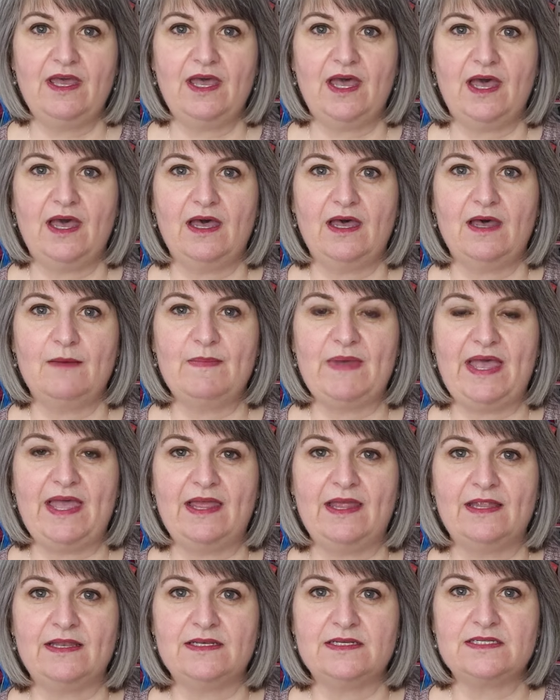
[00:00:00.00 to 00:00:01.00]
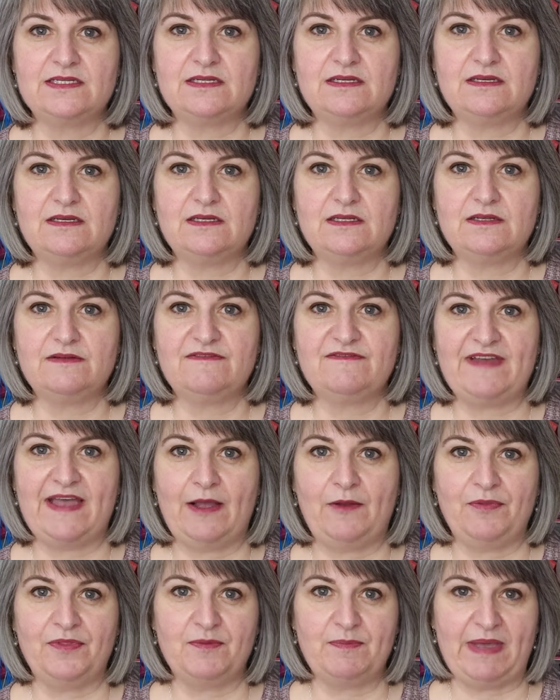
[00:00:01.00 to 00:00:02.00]
um, and
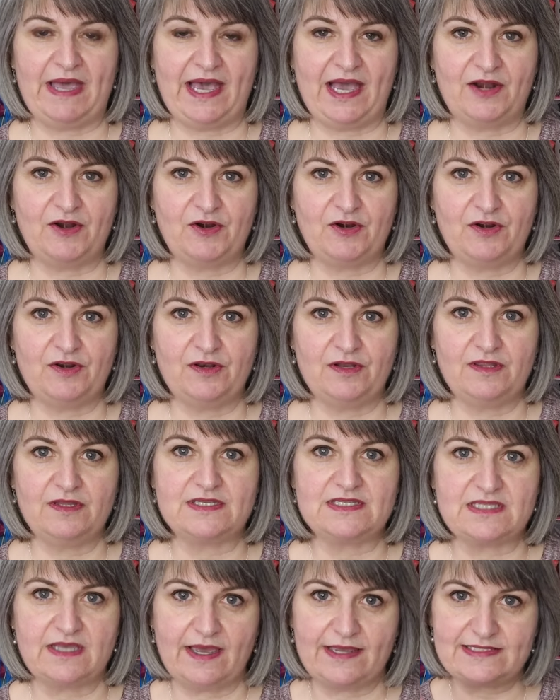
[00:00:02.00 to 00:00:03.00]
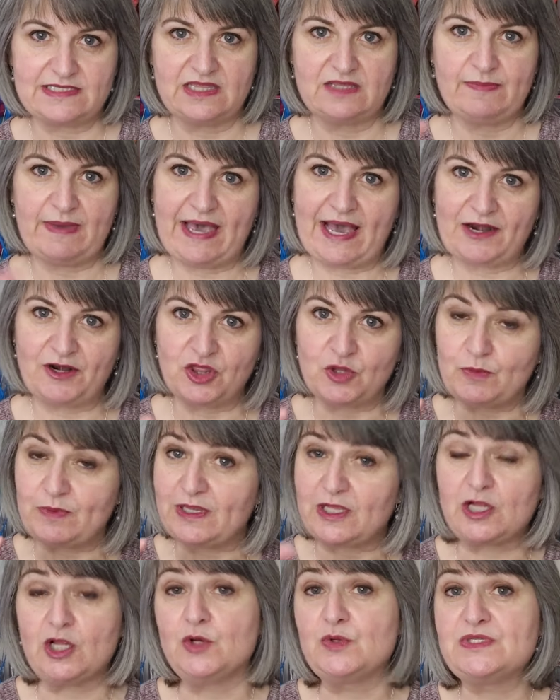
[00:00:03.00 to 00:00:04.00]
found the pattern, the size and the pattern that we
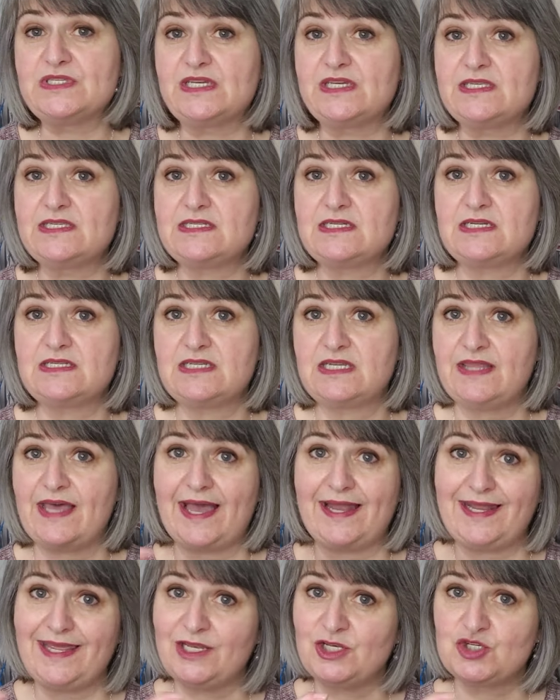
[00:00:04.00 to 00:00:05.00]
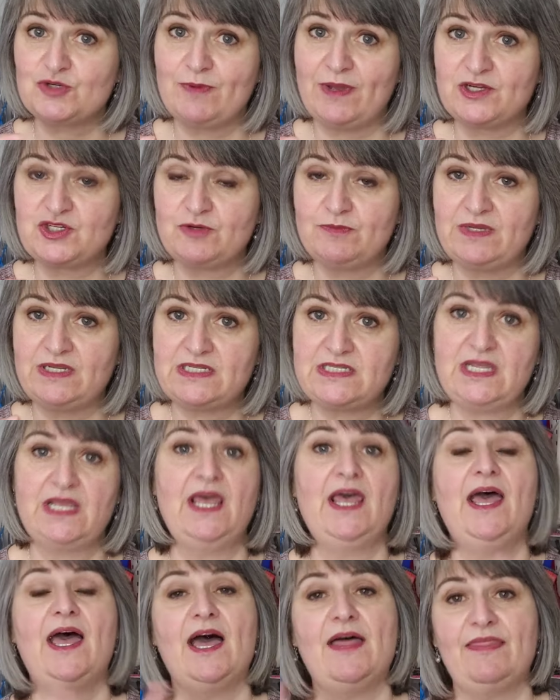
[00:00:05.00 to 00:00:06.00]
closest to that inch measurement,
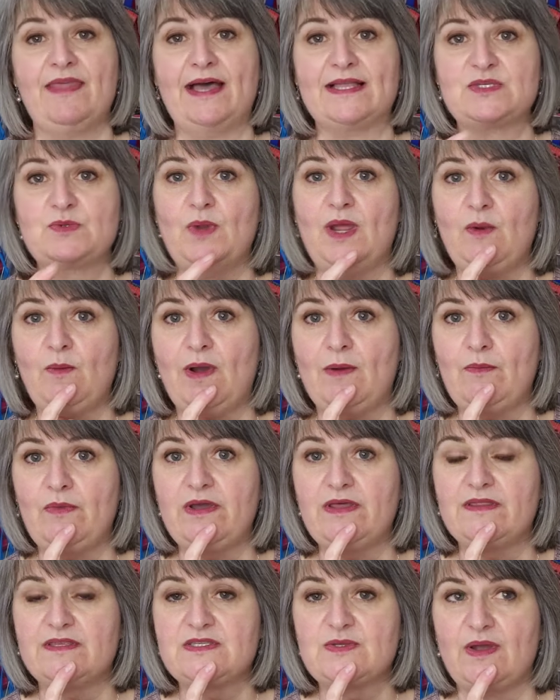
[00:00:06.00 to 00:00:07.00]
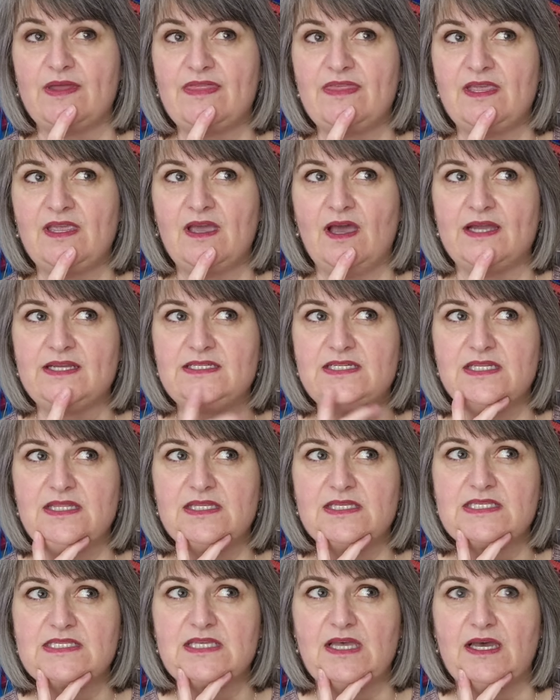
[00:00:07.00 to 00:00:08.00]
and that's what I went with. So I think I did
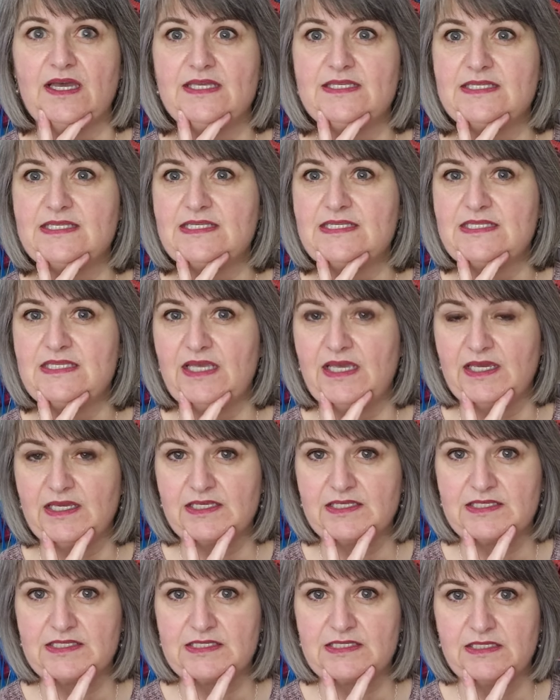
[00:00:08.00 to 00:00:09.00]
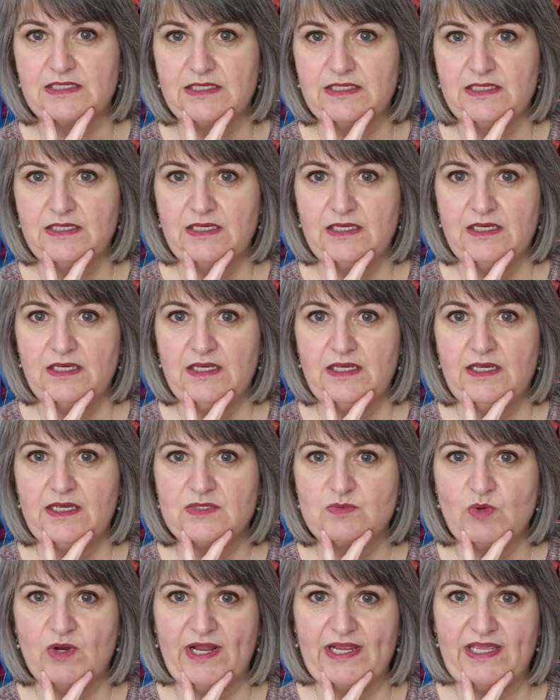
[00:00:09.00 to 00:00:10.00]
the size 6
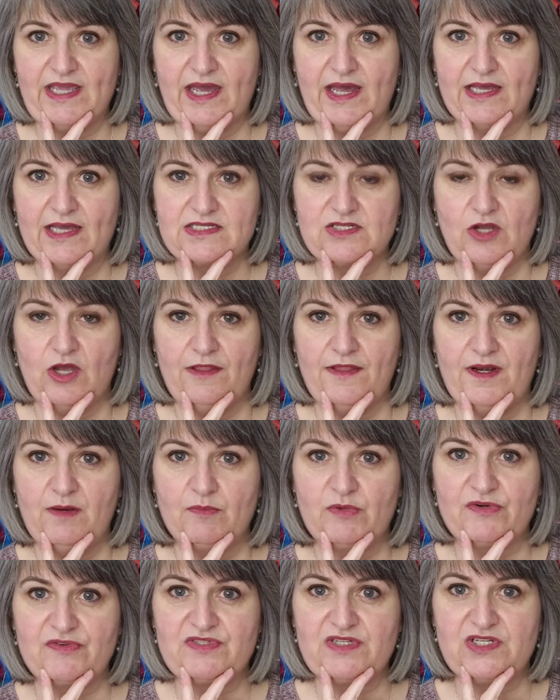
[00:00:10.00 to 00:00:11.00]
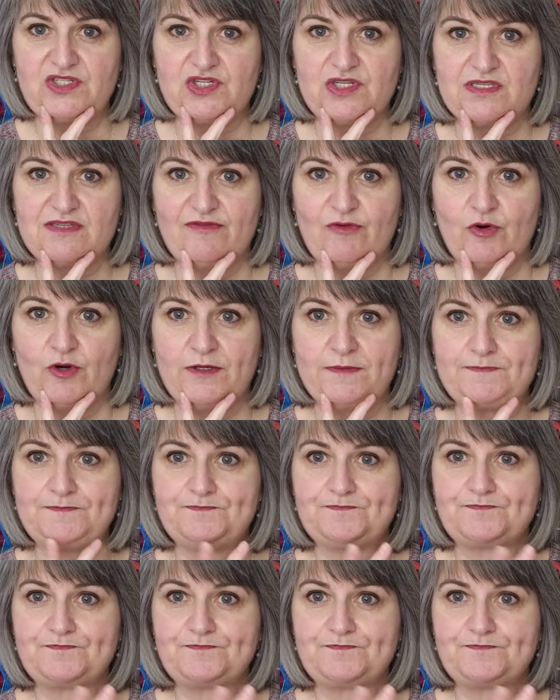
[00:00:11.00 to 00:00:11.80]
is what I cast on the number of stitches for.